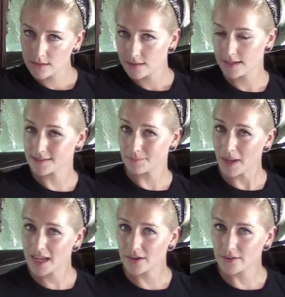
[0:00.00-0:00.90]
he's a
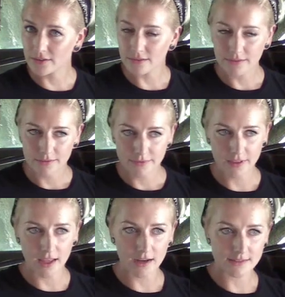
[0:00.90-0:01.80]
male
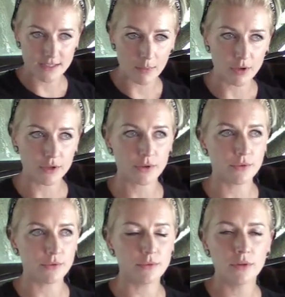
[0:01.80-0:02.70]
than someone
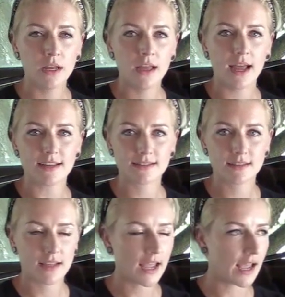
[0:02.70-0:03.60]
who
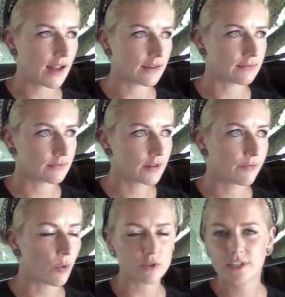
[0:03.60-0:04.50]
has had
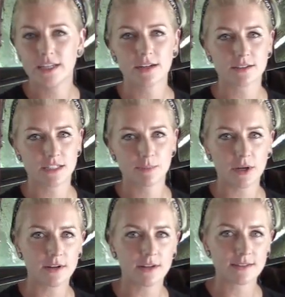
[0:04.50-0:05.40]
14 years
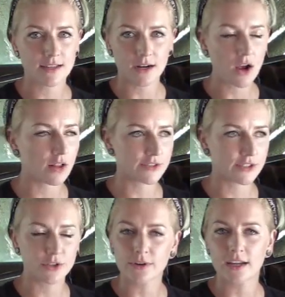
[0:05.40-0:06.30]
experience and a college
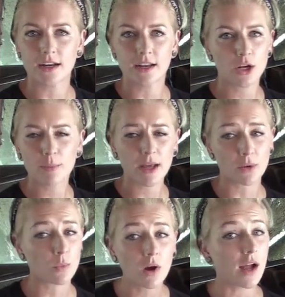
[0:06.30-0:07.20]
degree in it. No
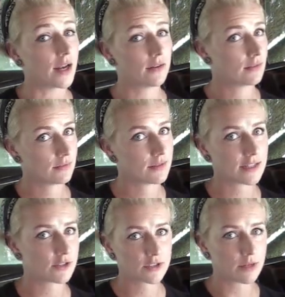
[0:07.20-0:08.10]
matter what,
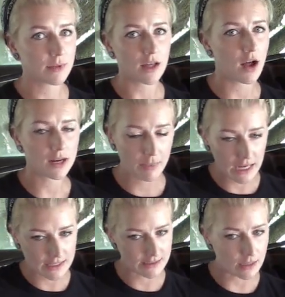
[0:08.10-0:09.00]
that's just going to be the
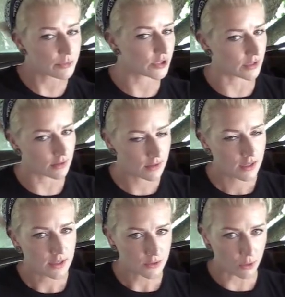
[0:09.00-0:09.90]
automatic assumption.
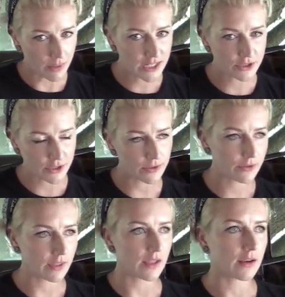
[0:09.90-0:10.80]
So make sure
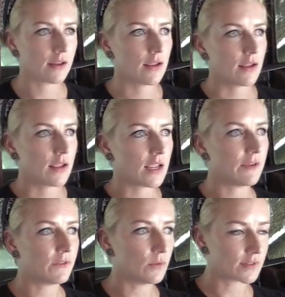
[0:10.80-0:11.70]
that
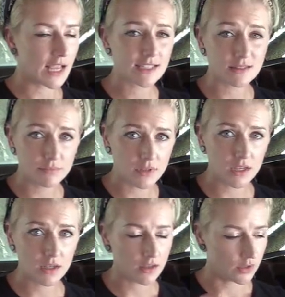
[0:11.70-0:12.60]
if you say
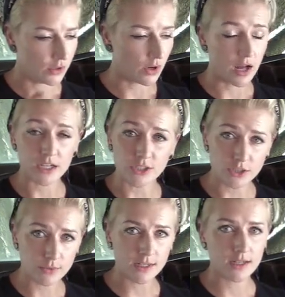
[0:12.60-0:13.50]
something, you know how to
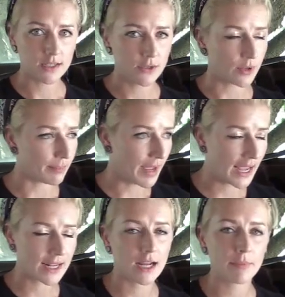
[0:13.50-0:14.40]
do it, you can
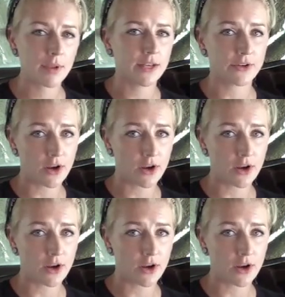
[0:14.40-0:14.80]
back it up, and you're